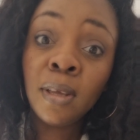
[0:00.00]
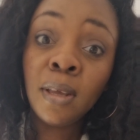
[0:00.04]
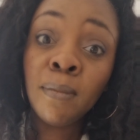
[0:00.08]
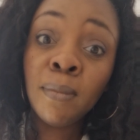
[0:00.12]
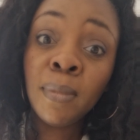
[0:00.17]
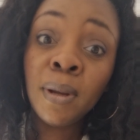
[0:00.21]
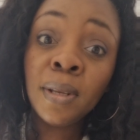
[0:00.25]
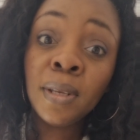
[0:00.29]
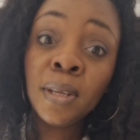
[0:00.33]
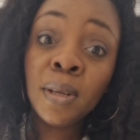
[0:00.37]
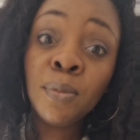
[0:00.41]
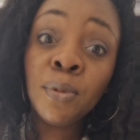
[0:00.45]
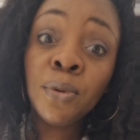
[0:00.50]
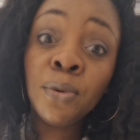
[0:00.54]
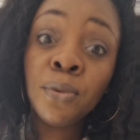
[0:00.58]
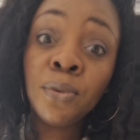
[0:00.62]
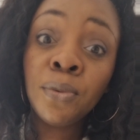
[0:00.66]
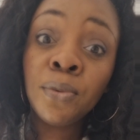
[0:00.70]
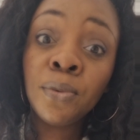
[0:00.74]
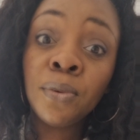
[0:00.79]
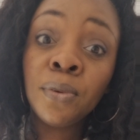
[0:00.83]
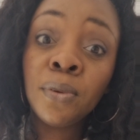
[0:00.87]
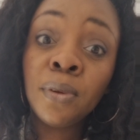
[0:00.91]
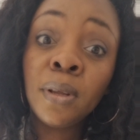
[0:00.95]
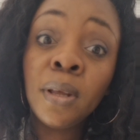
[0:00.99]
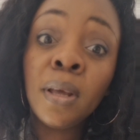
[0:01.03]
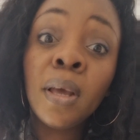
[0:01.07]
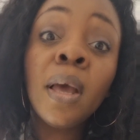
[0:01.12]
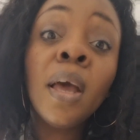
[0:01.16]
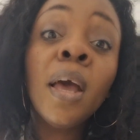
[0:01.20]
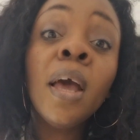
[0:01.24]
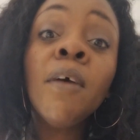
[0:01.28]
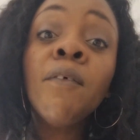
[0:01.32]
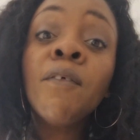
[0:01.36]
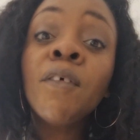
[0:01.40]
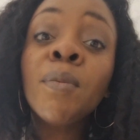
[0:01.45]
in my neighborhood.
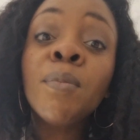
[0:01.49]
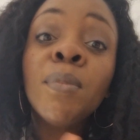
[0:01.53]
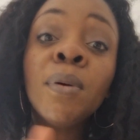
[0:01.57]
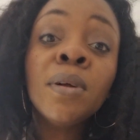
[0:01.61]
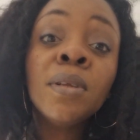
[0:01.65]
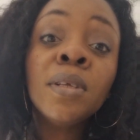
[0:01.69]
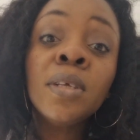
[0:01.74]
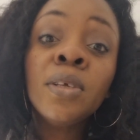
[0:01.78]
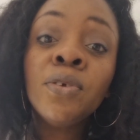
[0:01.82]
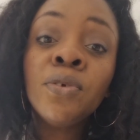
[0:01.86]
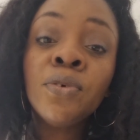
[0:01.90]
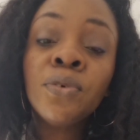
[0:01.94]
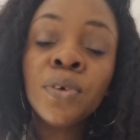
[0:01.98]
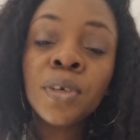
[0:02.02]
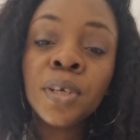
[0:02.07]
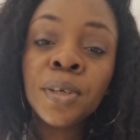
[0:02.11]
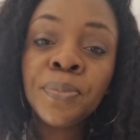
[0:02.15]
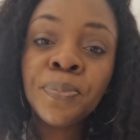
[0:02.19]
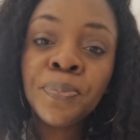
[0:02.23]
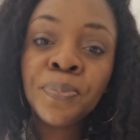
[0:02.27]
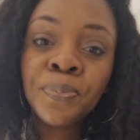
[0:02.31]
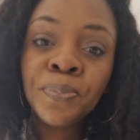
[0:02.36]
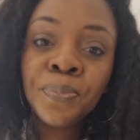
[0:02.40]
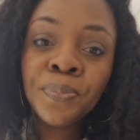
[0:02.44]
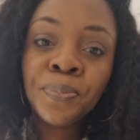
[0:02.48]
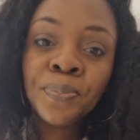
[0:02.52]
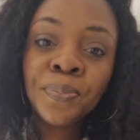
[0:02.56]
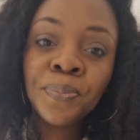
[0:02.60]
Everybody knew him.